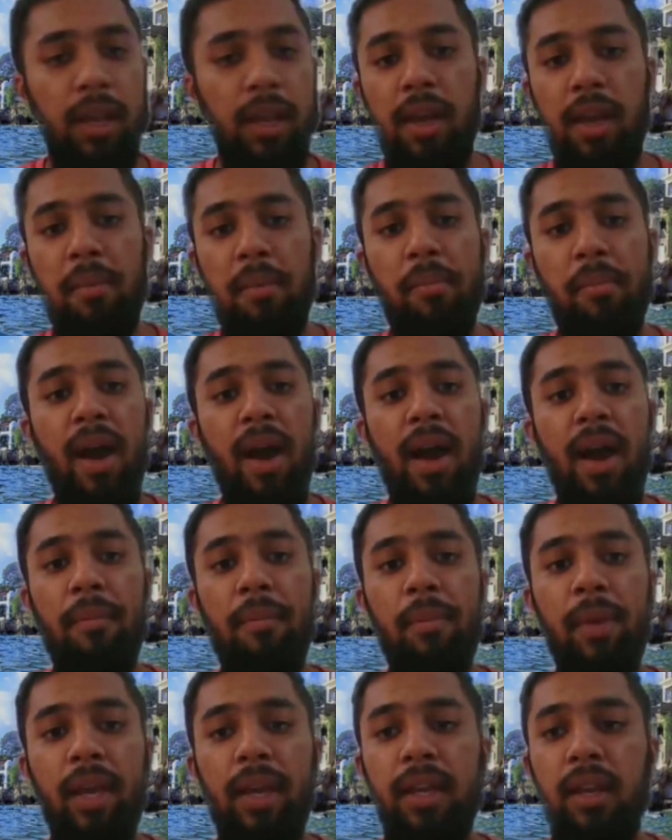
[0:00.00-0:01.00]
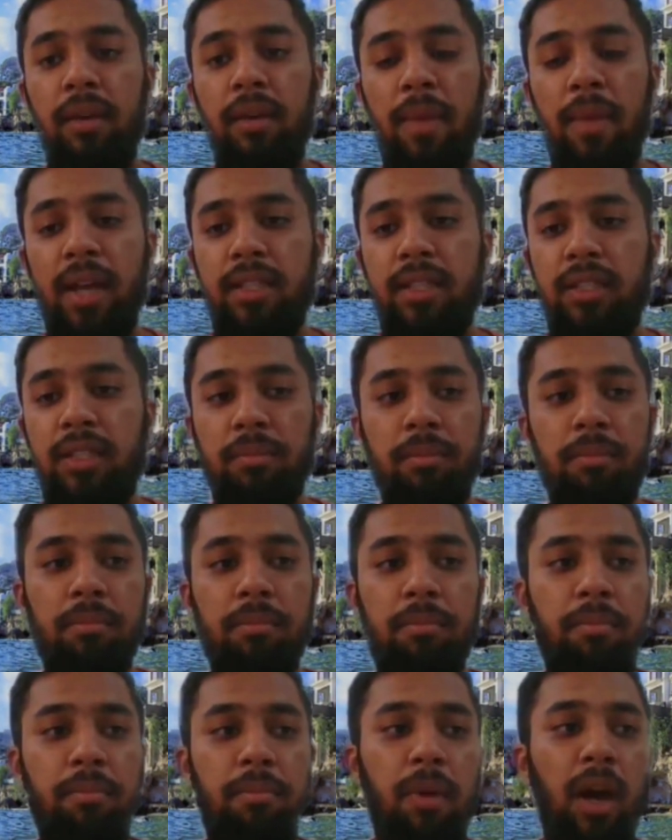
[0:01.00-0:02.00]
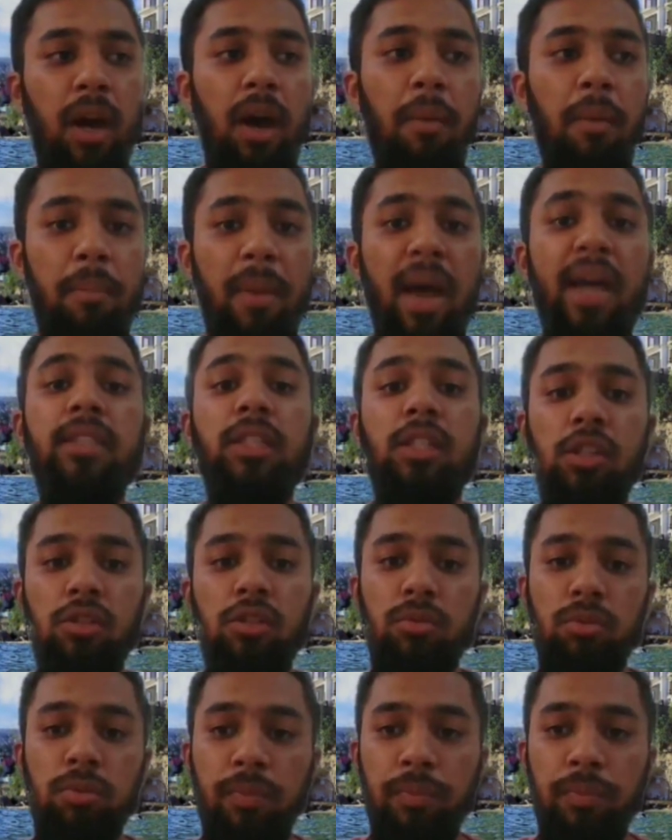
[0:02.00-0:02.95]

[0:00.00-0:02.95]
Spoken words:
impact and making a better you.